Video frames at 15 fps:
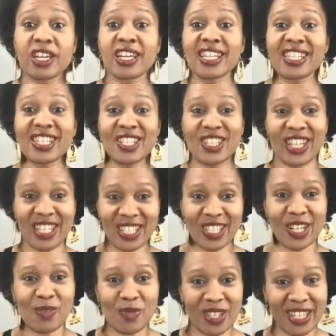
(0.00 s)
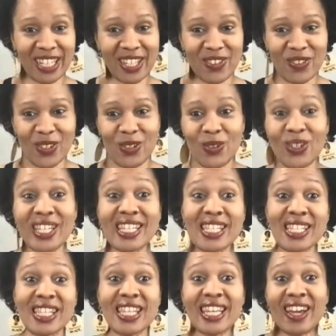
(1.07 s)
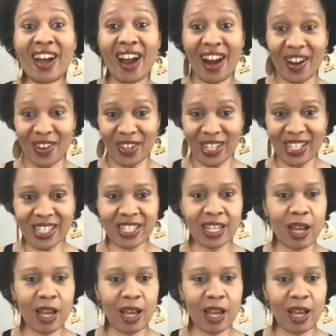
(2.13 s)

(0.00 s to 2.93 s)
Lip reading: suggestion I'm going to give you is the hardest.